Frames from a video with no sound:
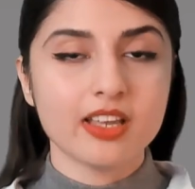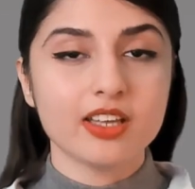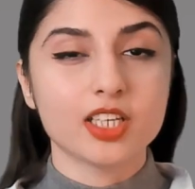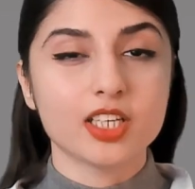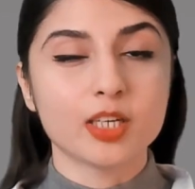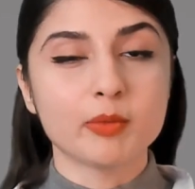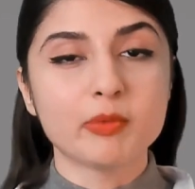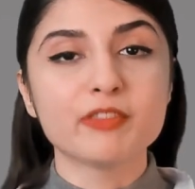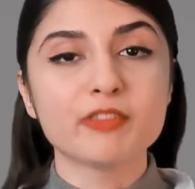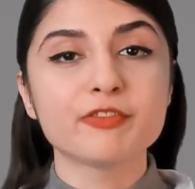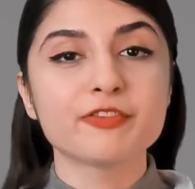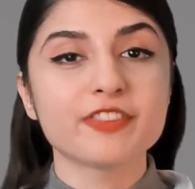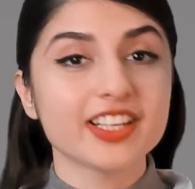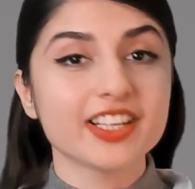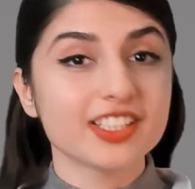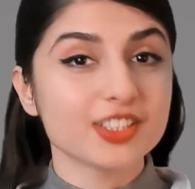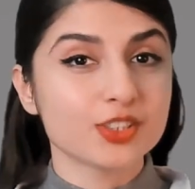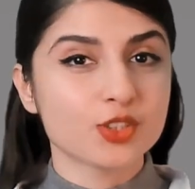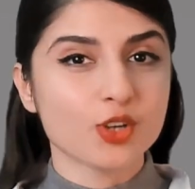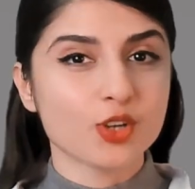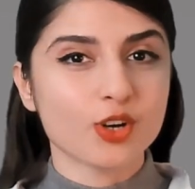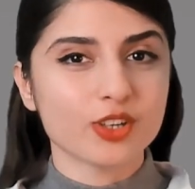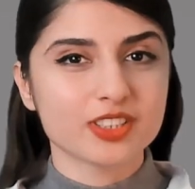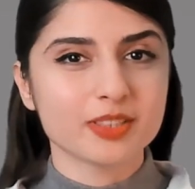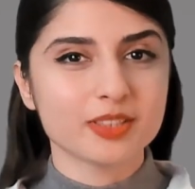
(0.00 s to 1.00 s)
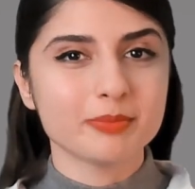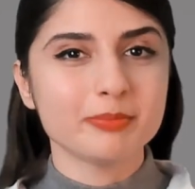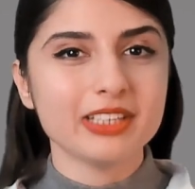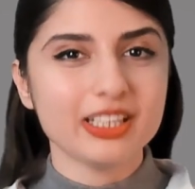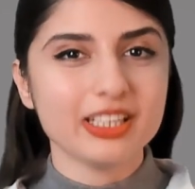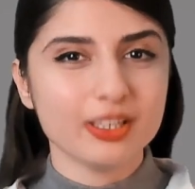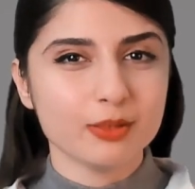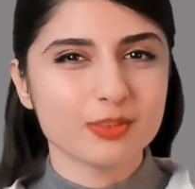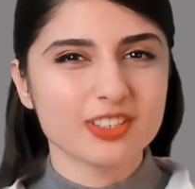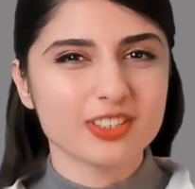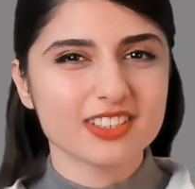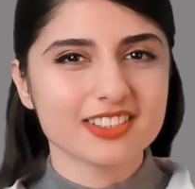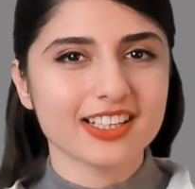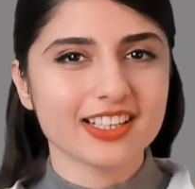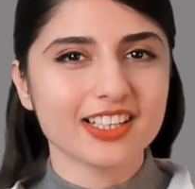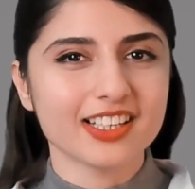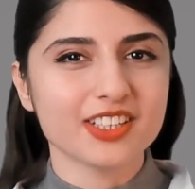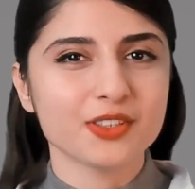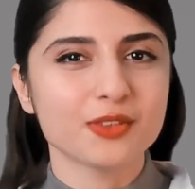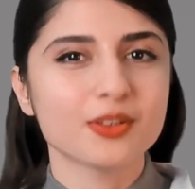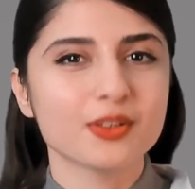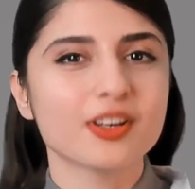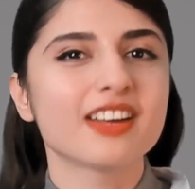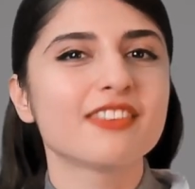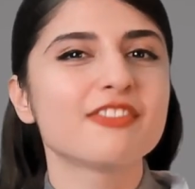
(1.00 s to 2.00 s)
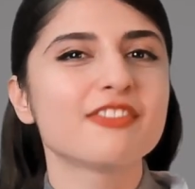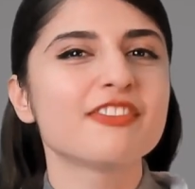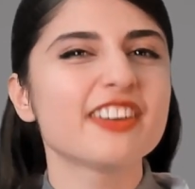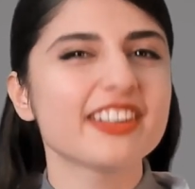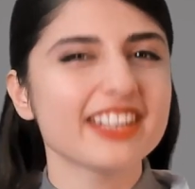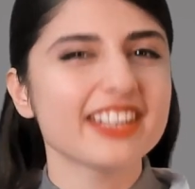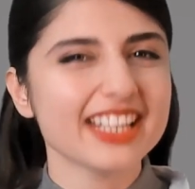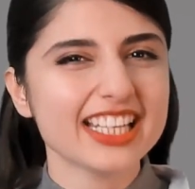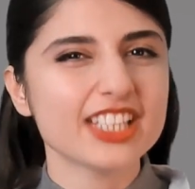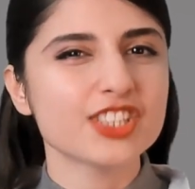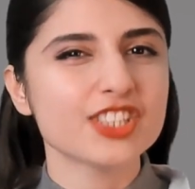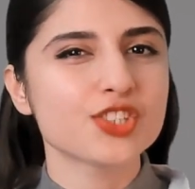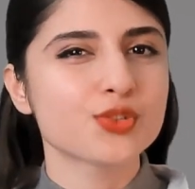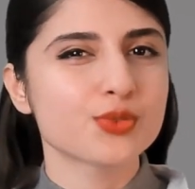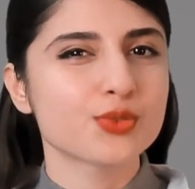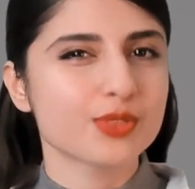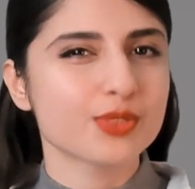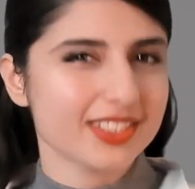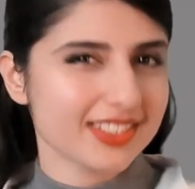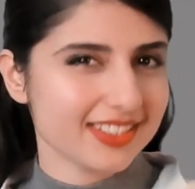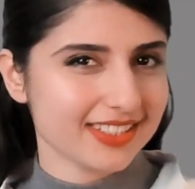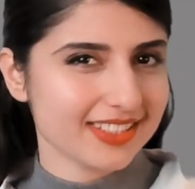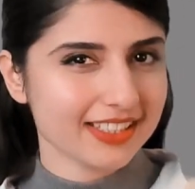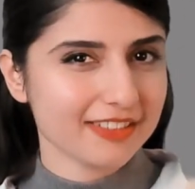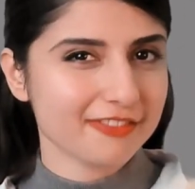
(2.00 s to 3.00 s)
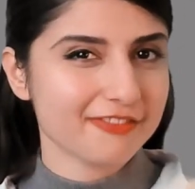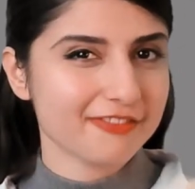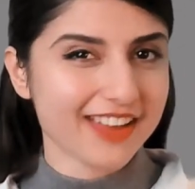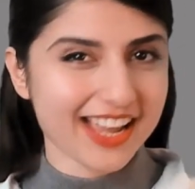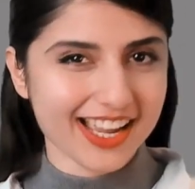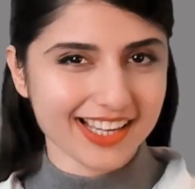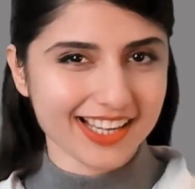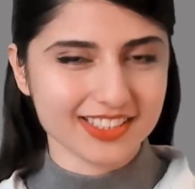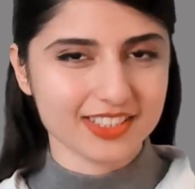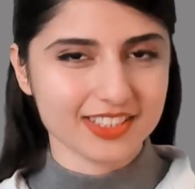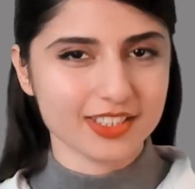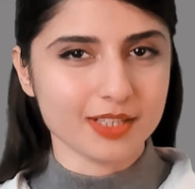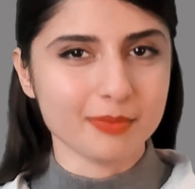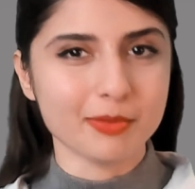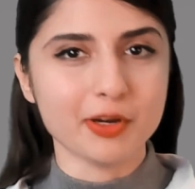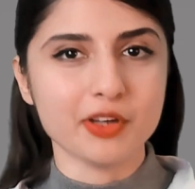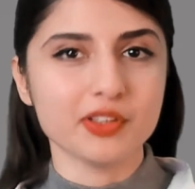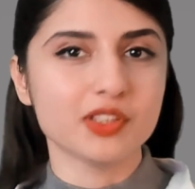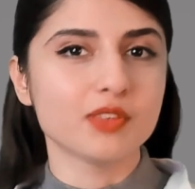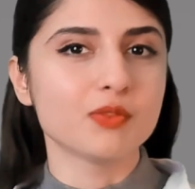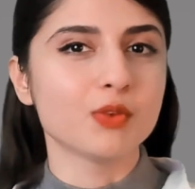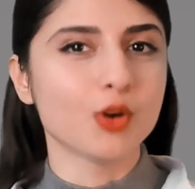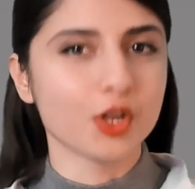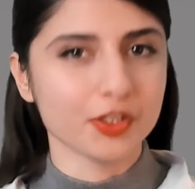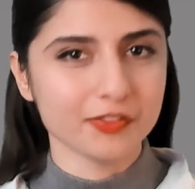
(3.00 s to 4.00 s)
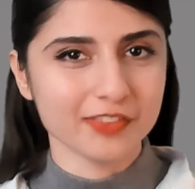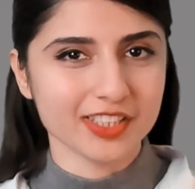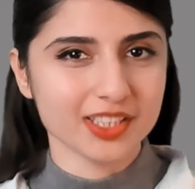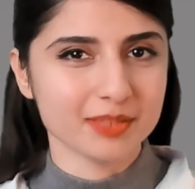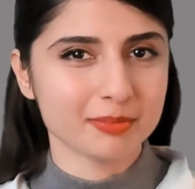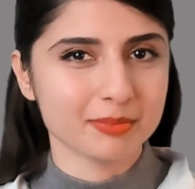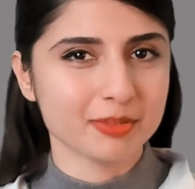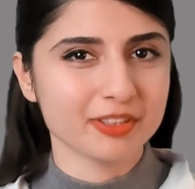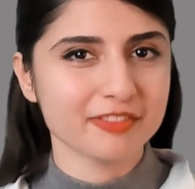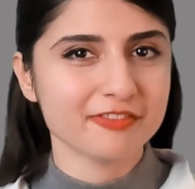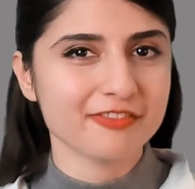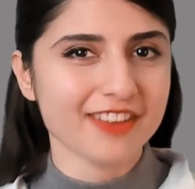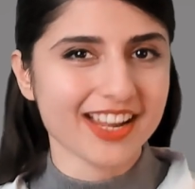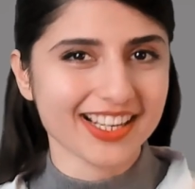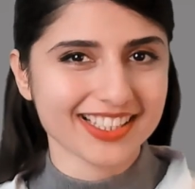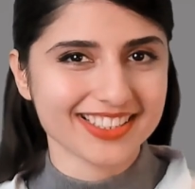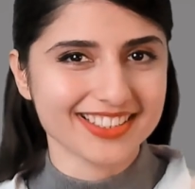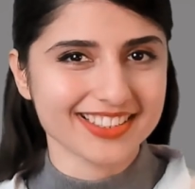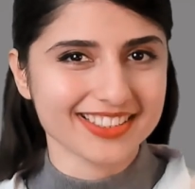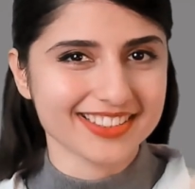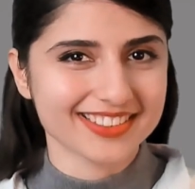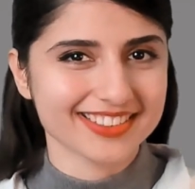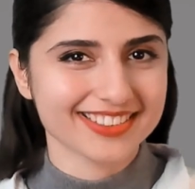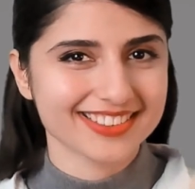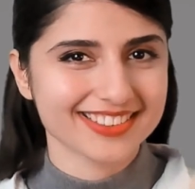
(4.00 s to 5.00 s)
Now my friend Dr. B will tell you a very interesting fact about the von Willebrand factor.